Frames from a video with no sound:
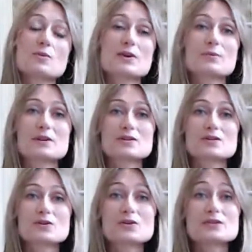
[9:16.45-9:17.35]
purpose
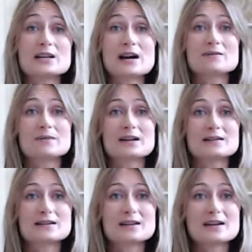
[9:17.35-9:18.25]
or your Dharma.
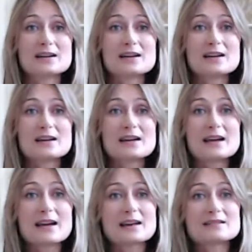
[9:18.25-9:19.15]

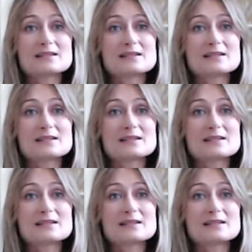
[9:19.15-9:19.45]
And